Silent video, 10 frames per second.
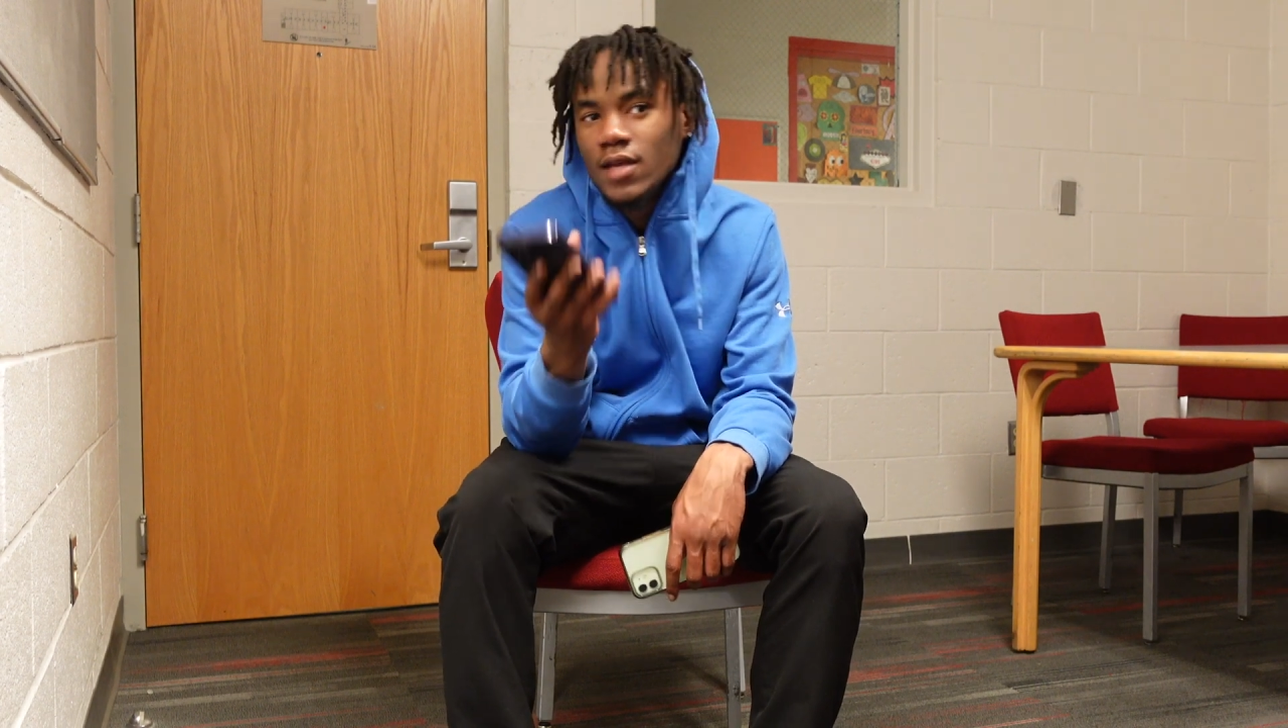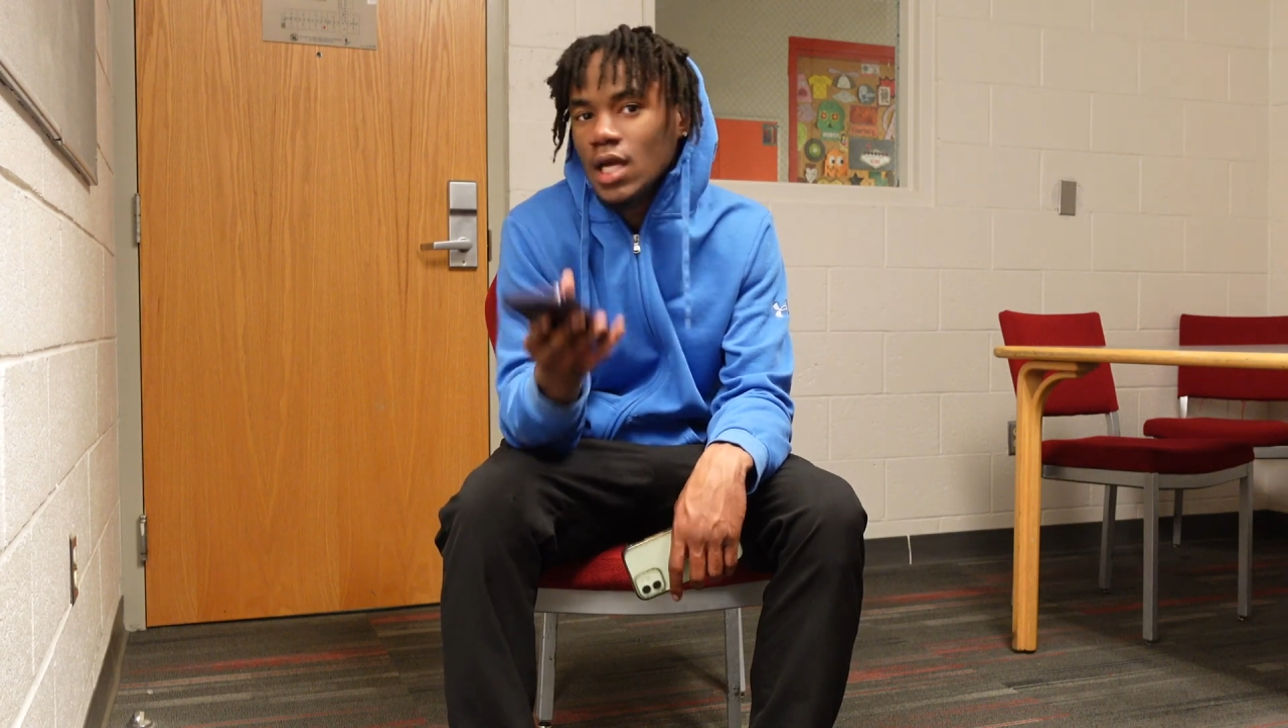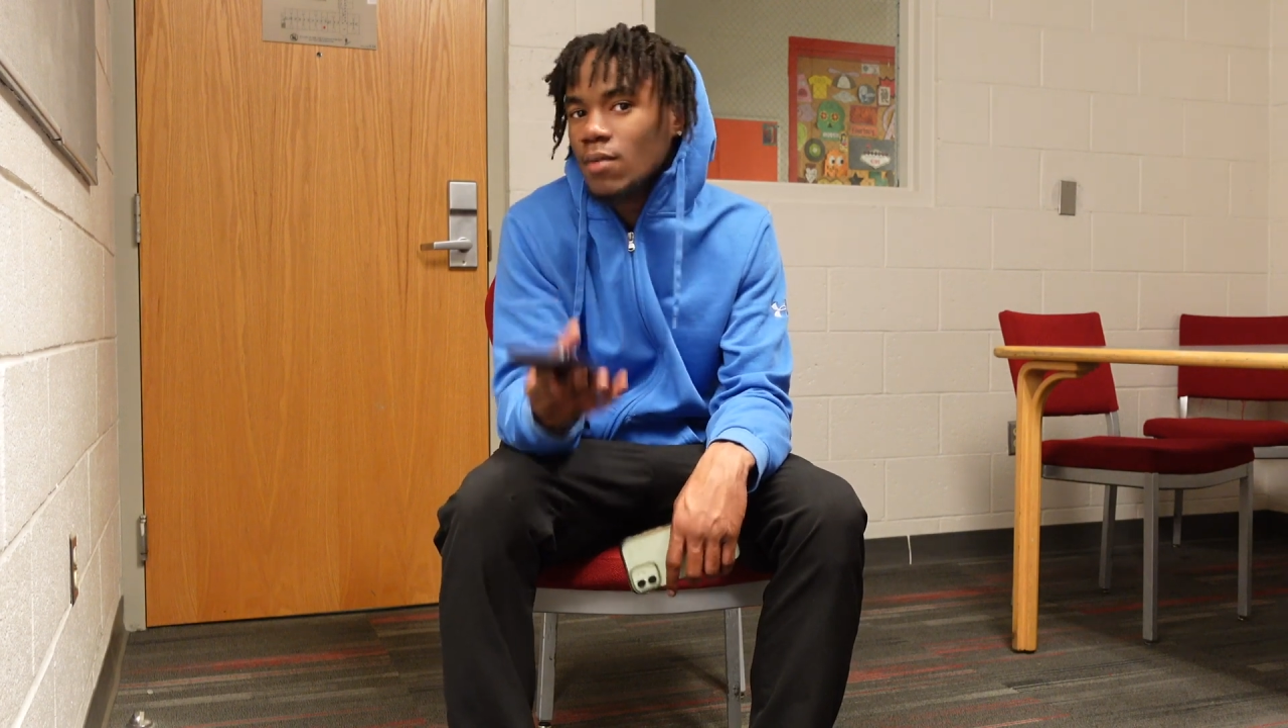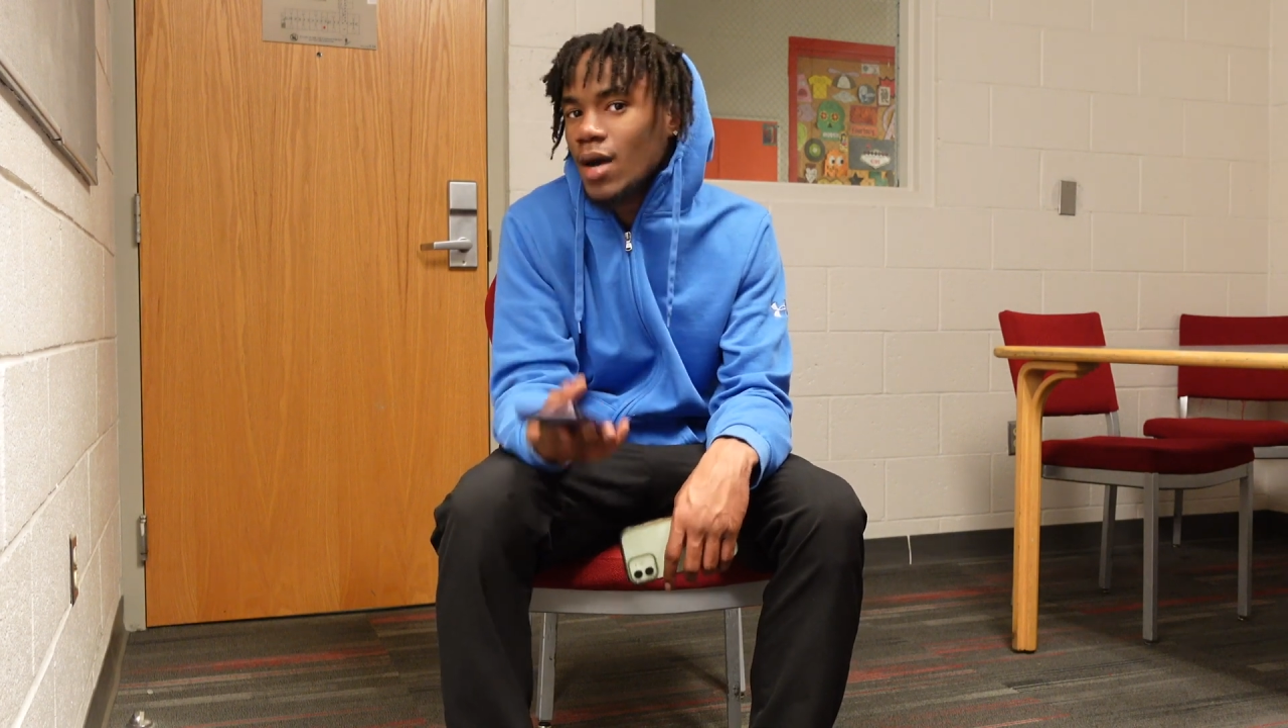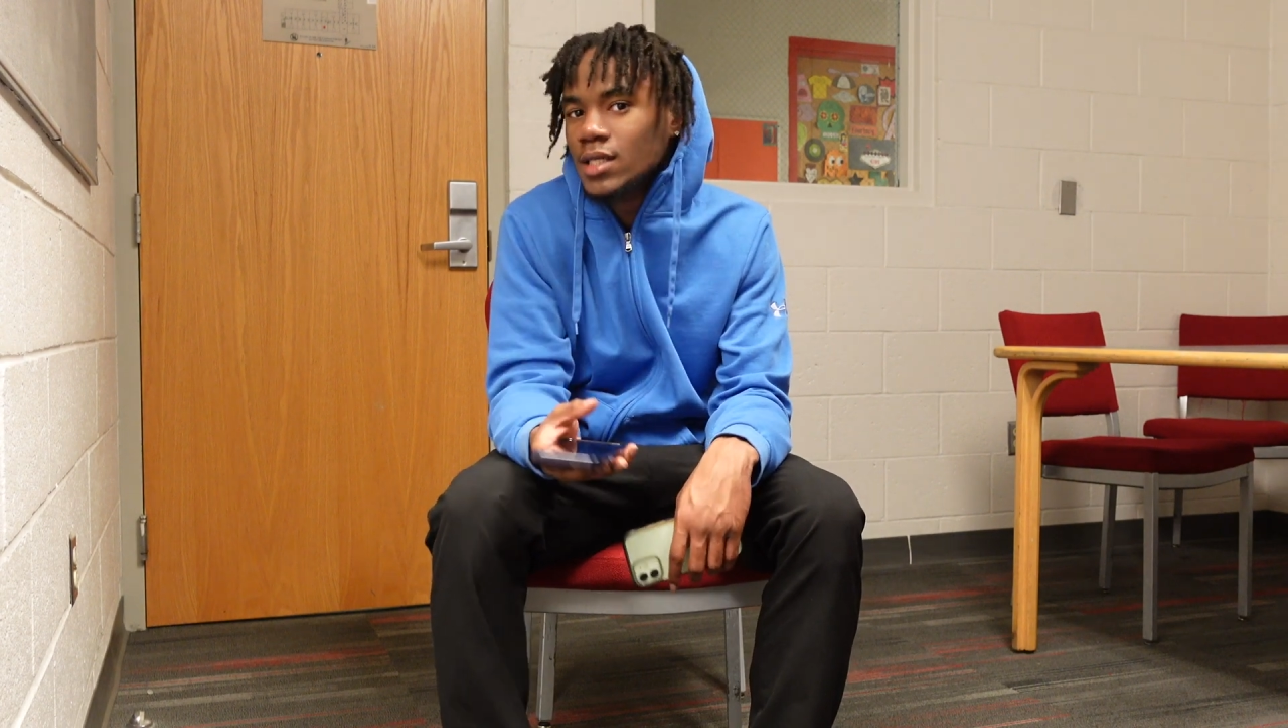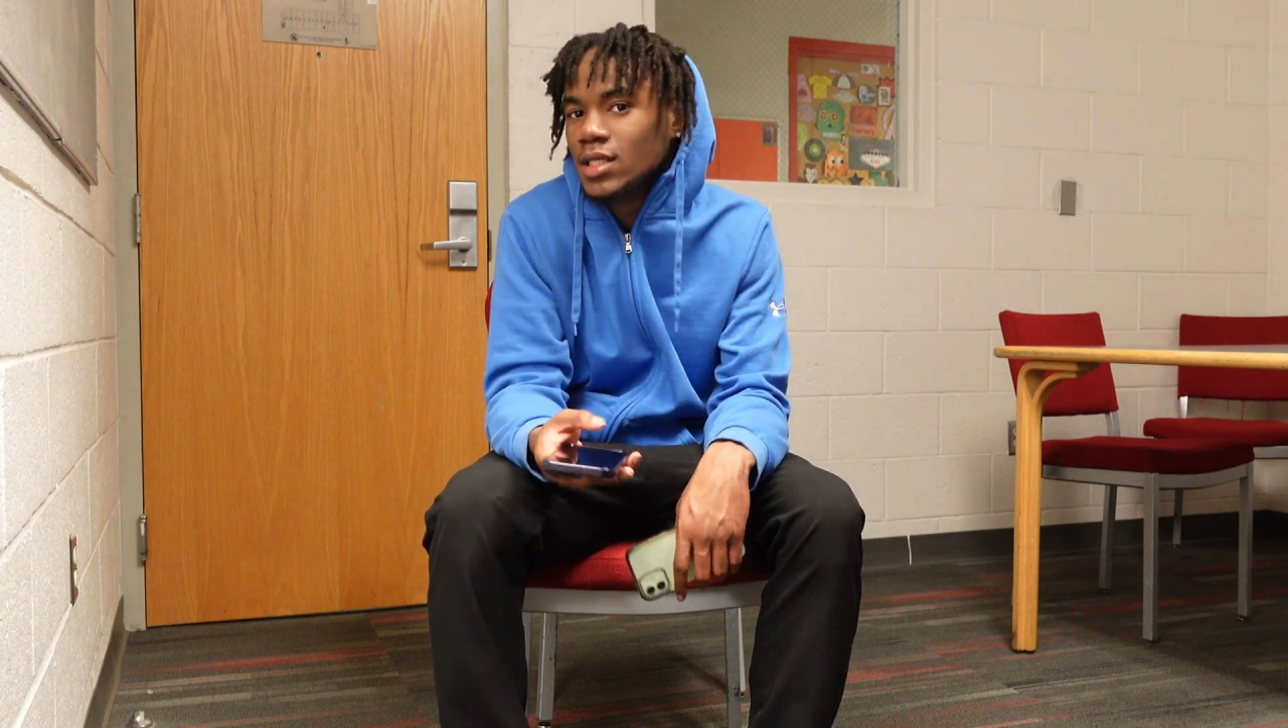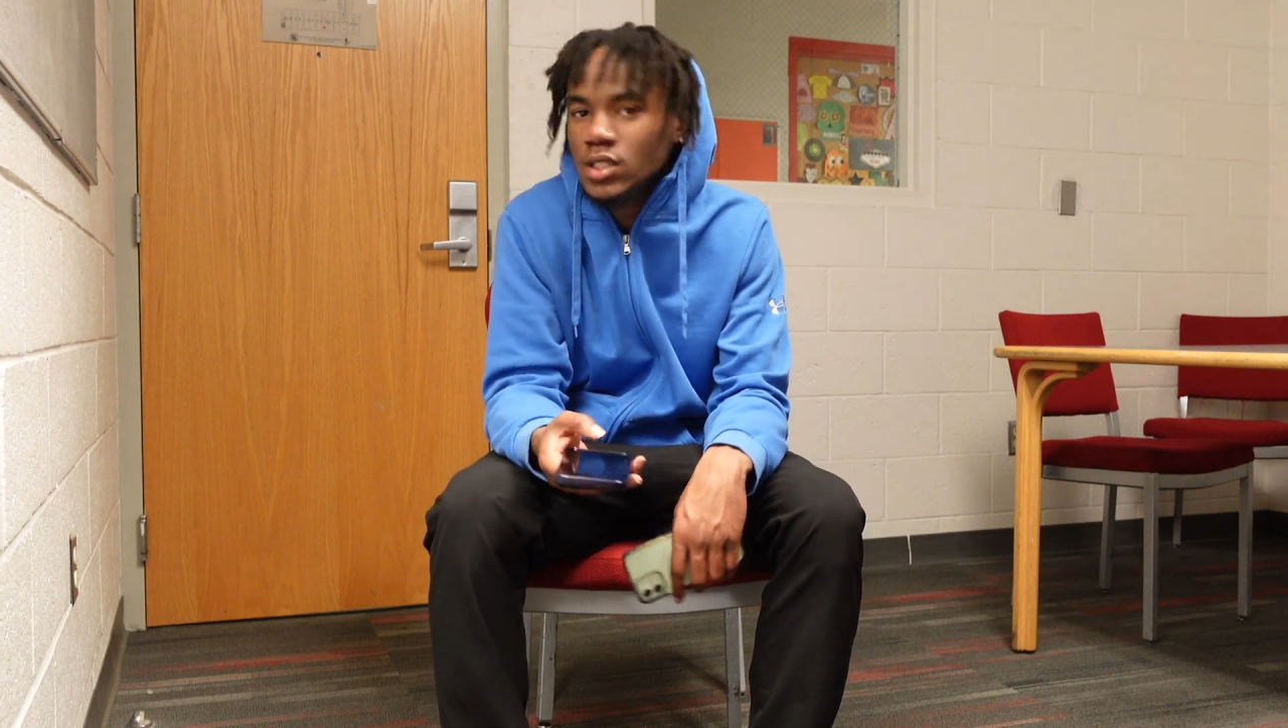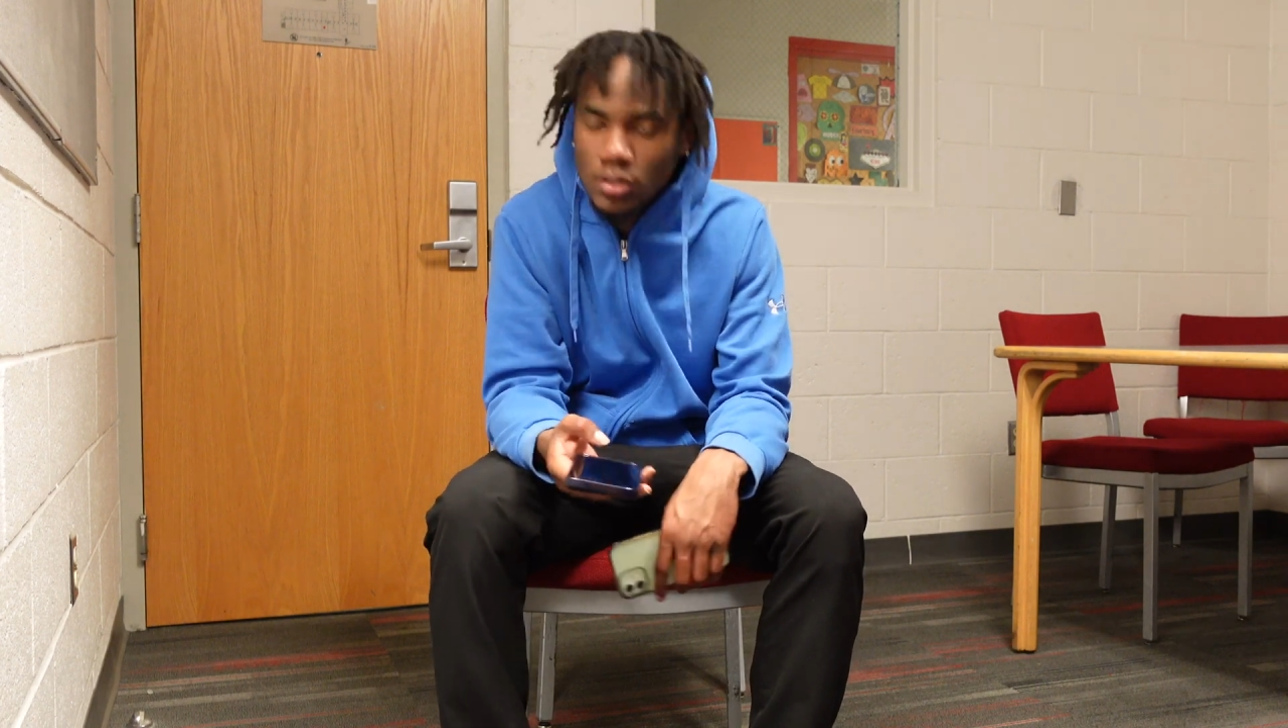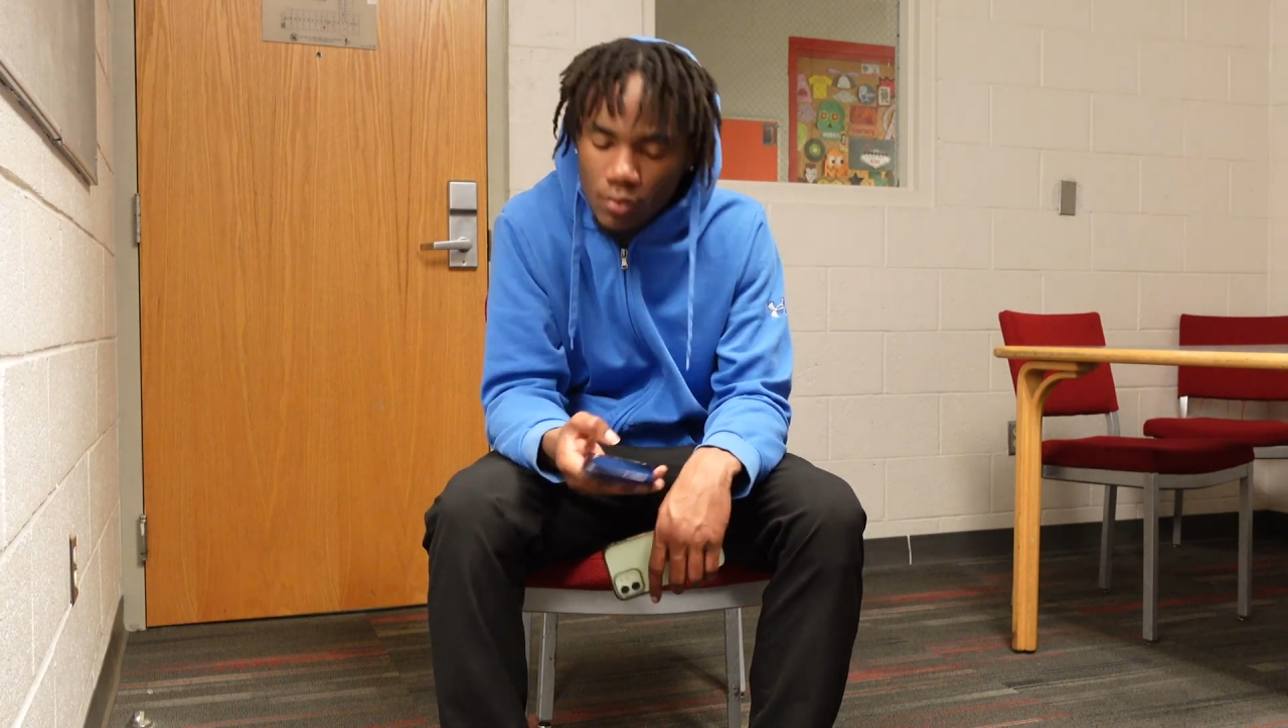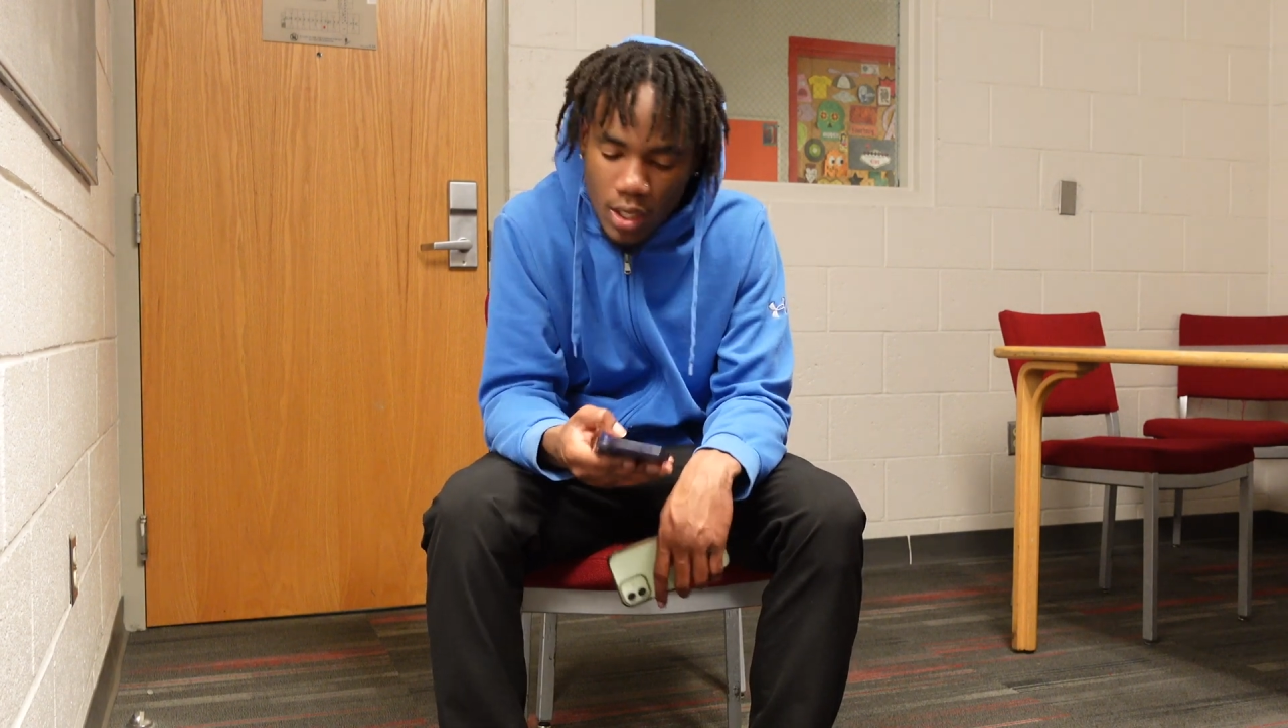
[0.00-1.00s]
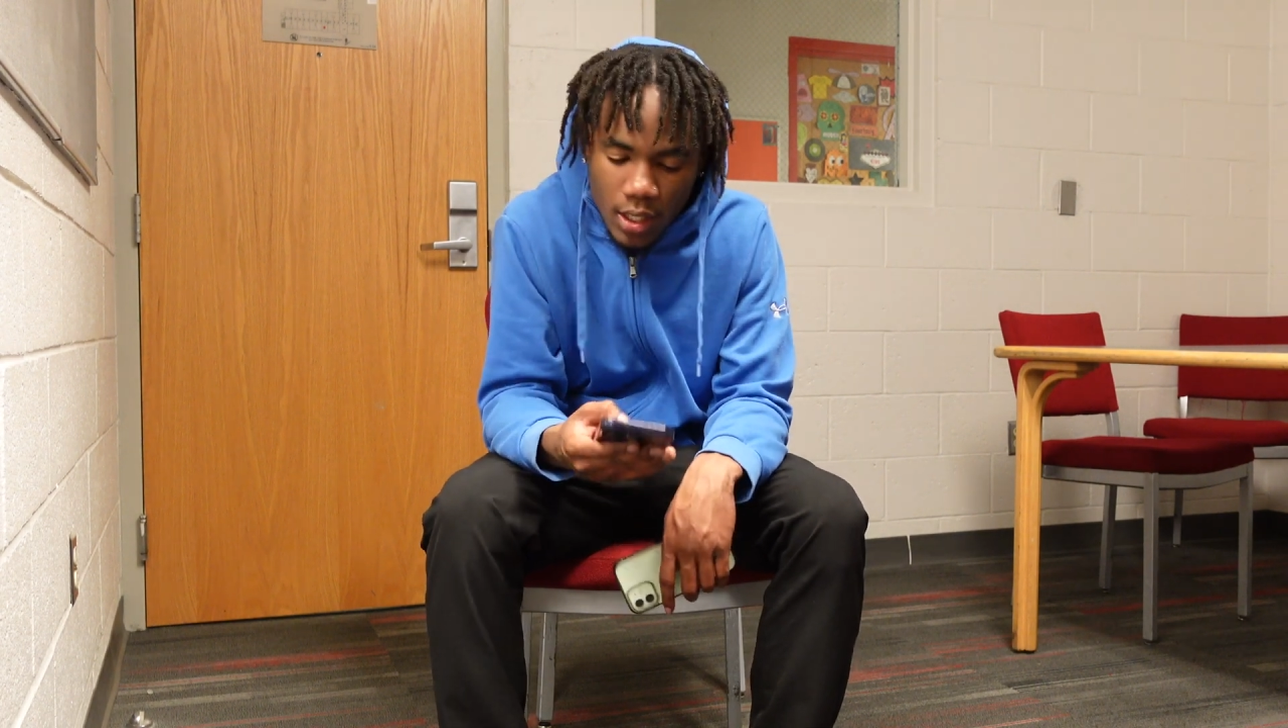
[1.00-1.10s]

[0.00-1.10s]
of gigabytes that you want